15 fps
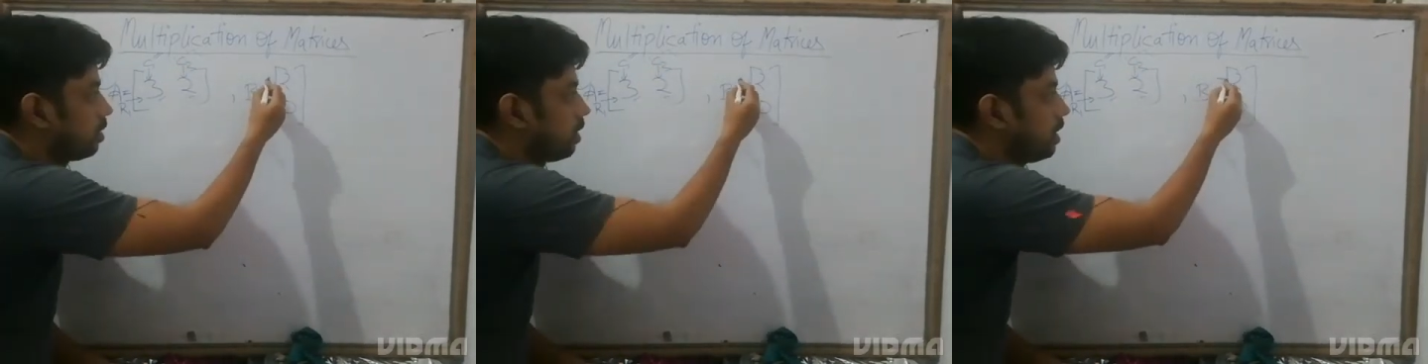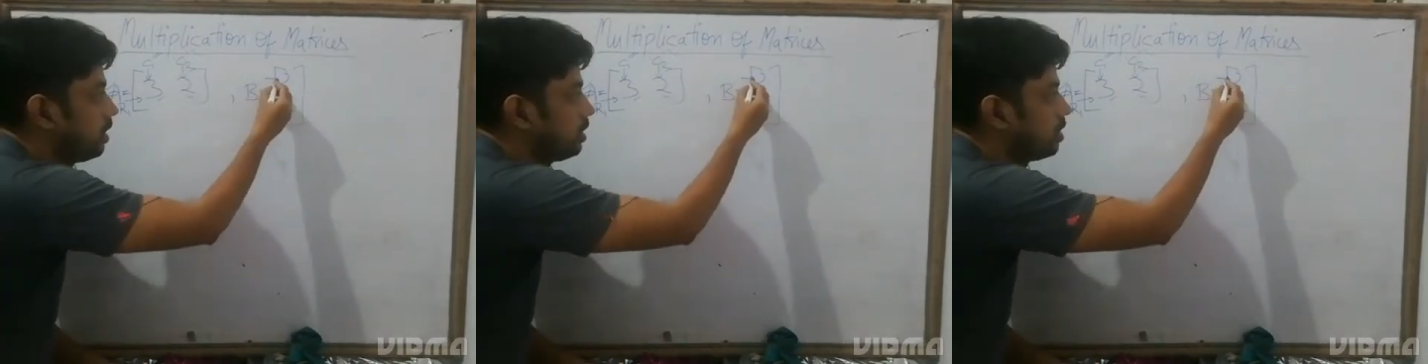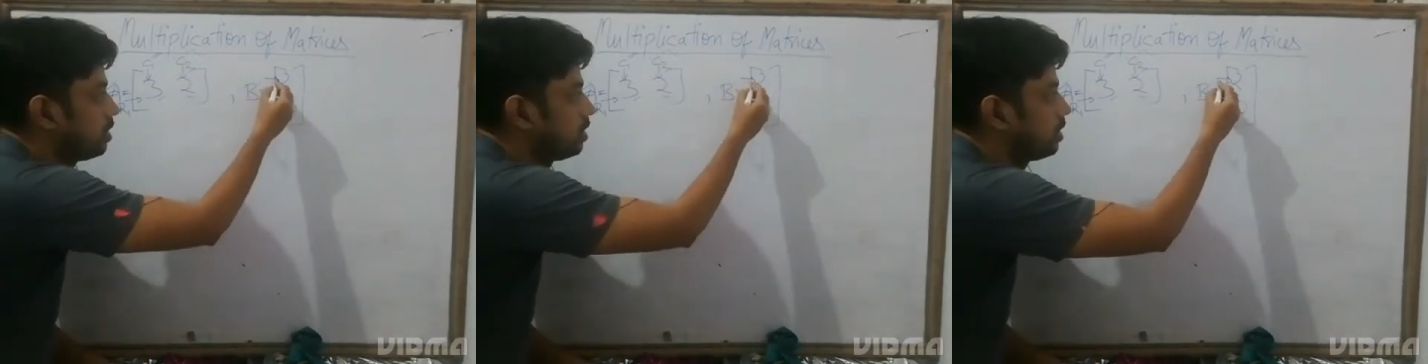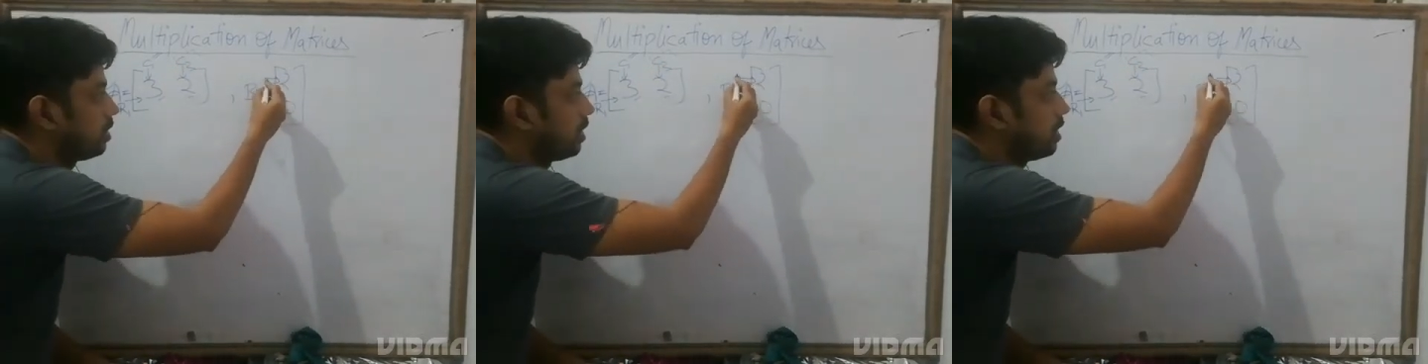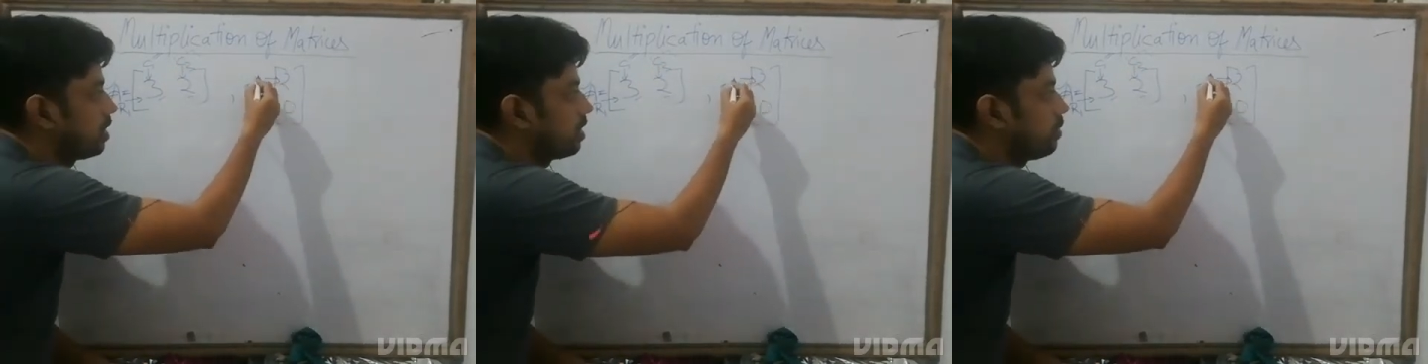and
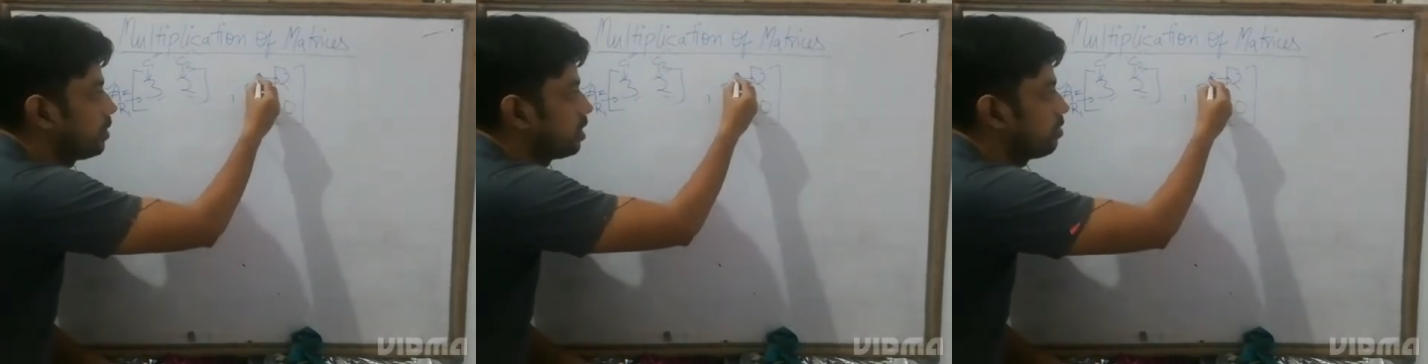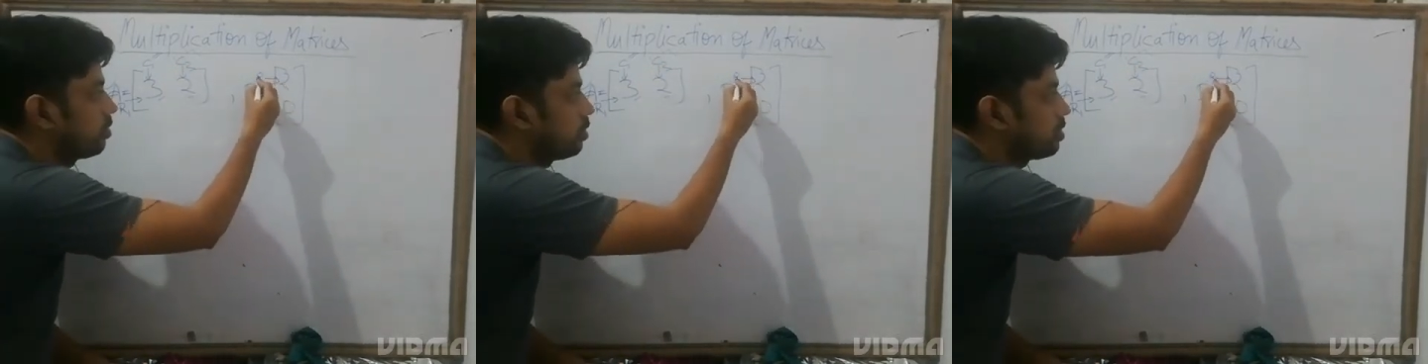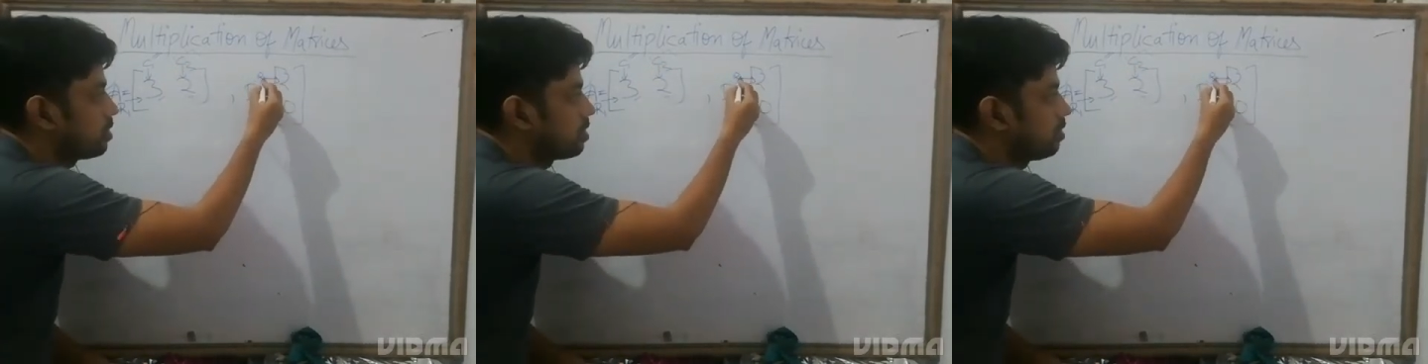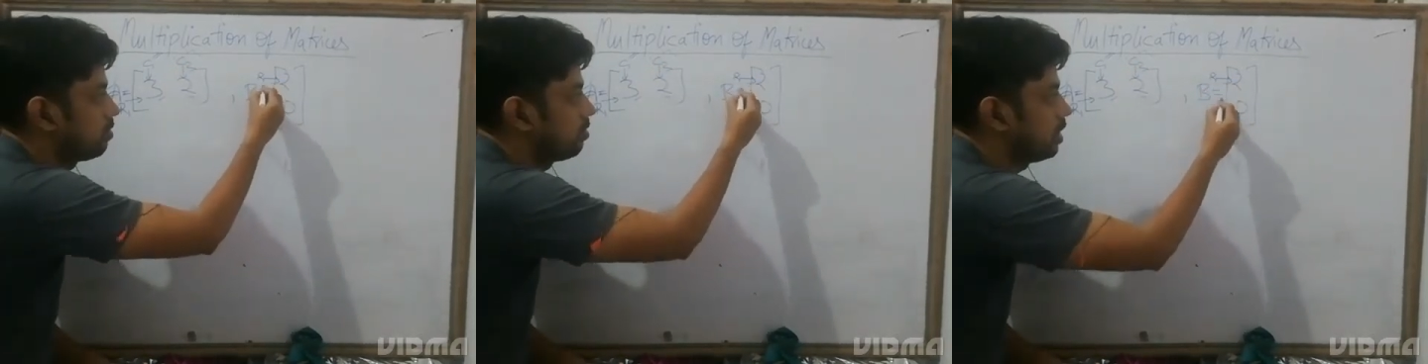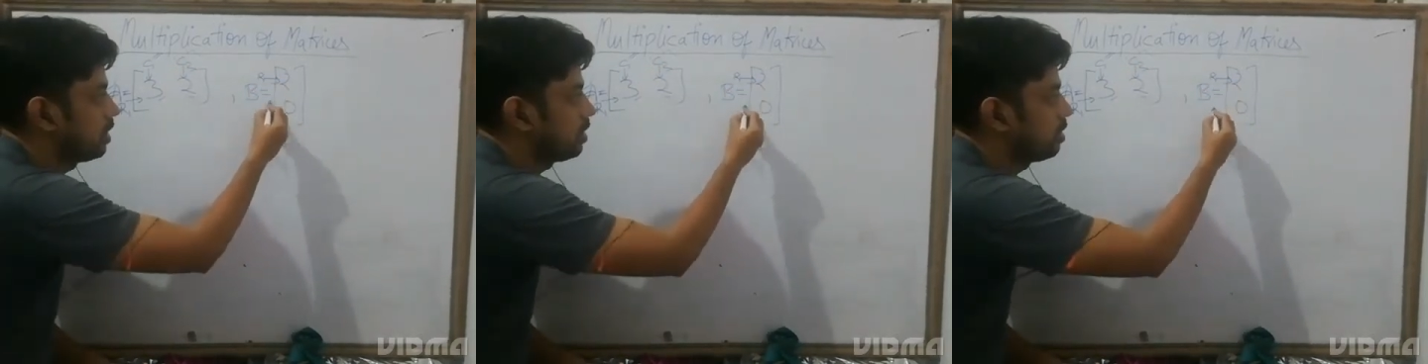here number of rows
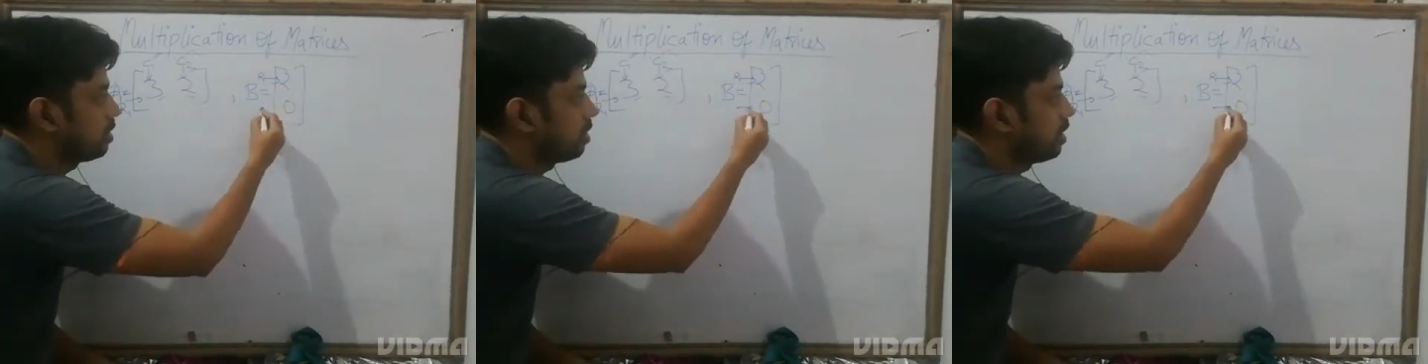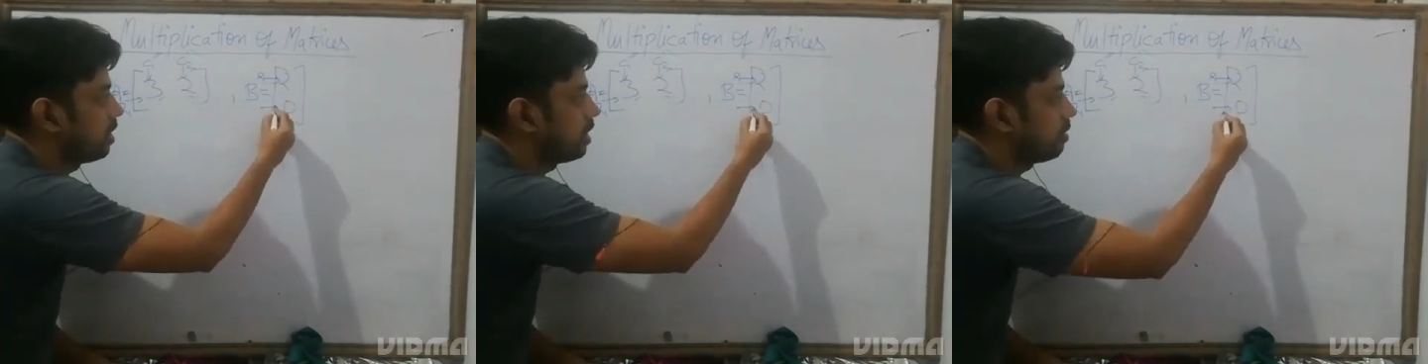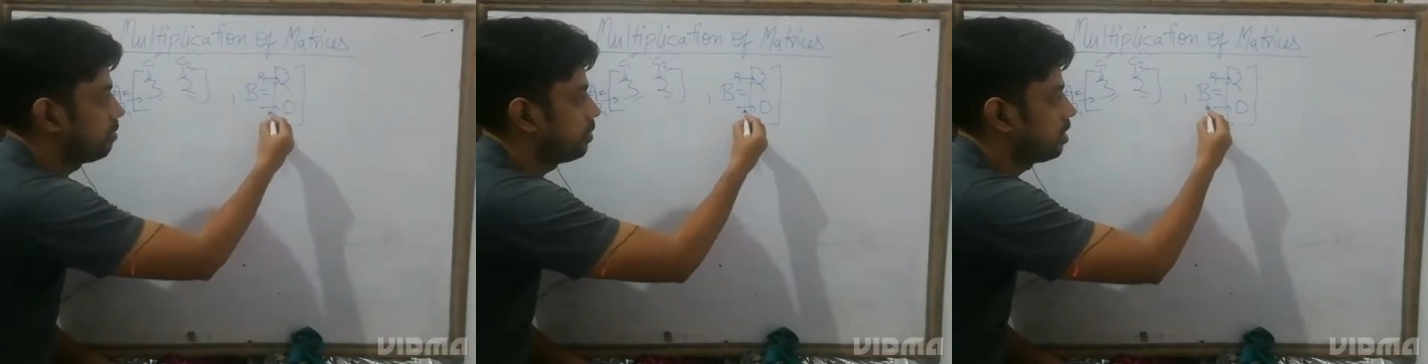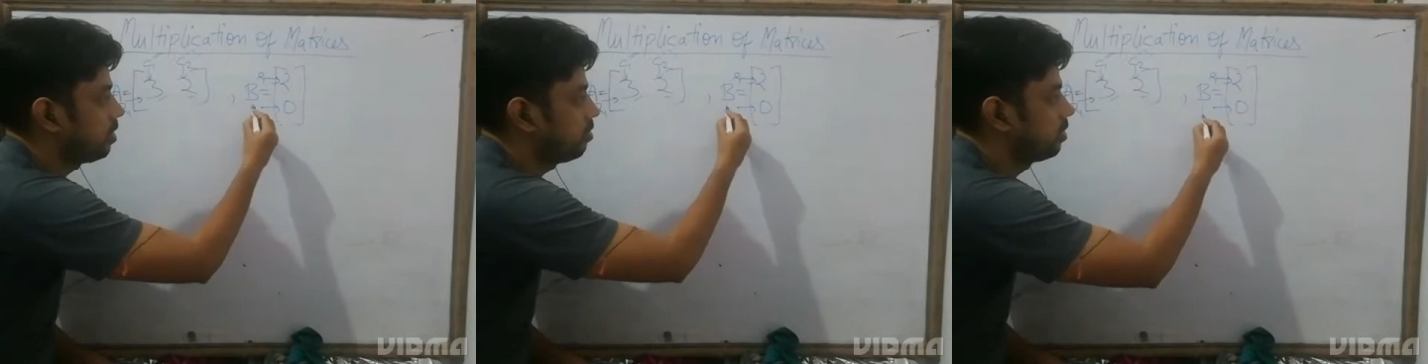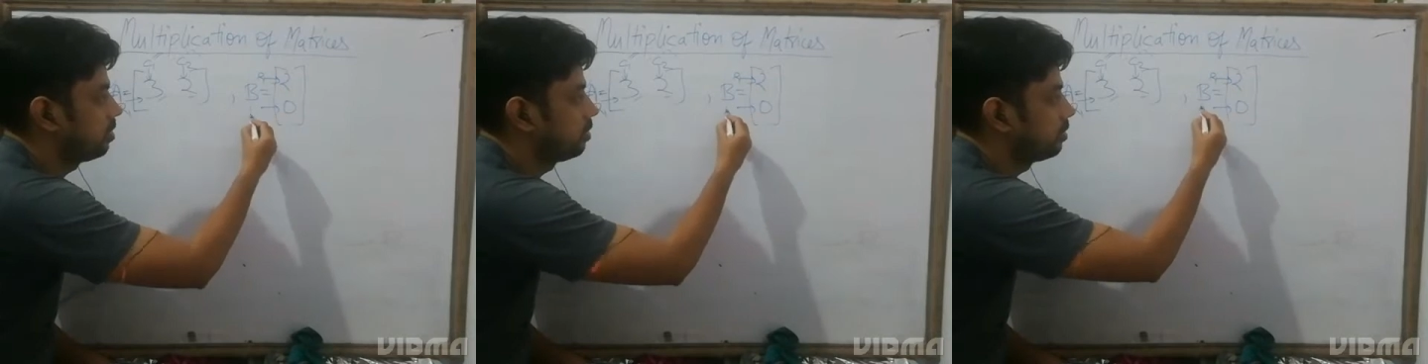1, here number of,